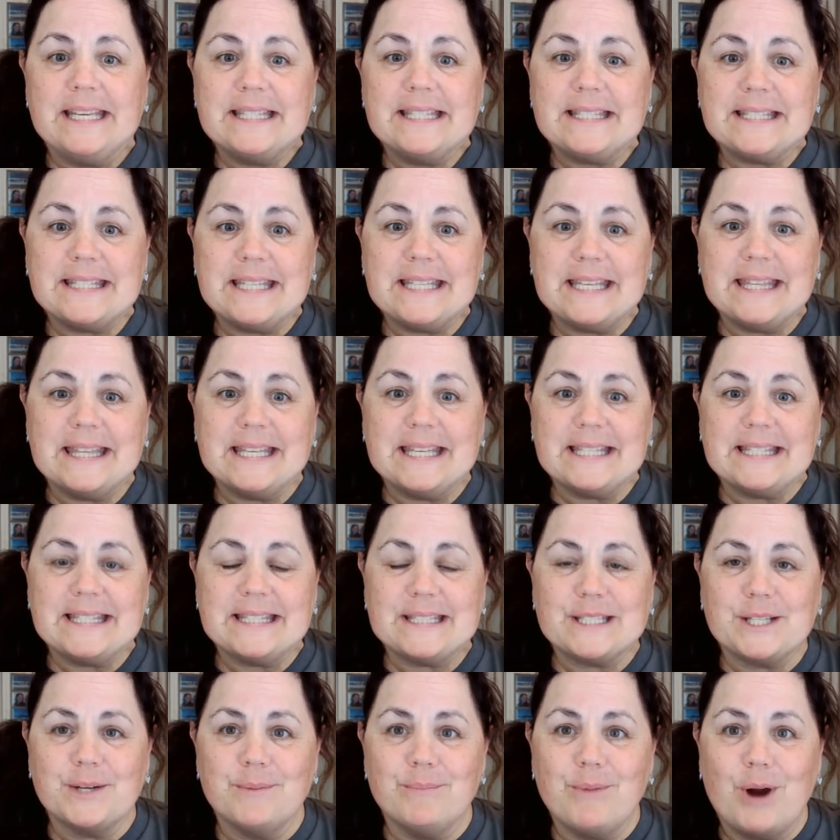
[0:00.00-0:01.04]
see this
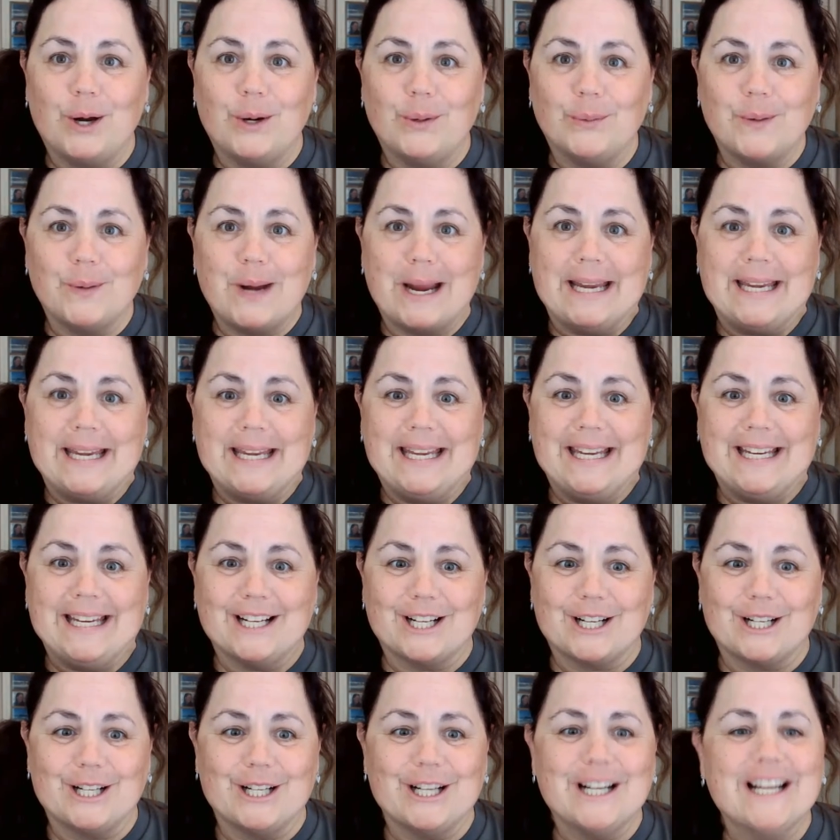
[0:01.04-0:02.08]
tomorrow right
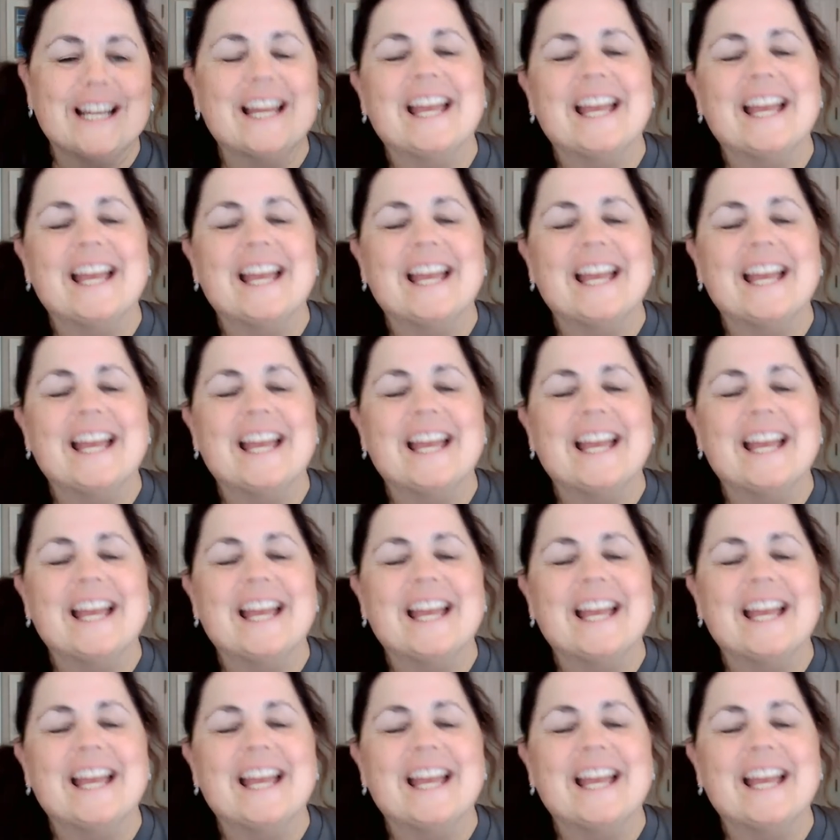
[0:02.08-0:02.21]
here.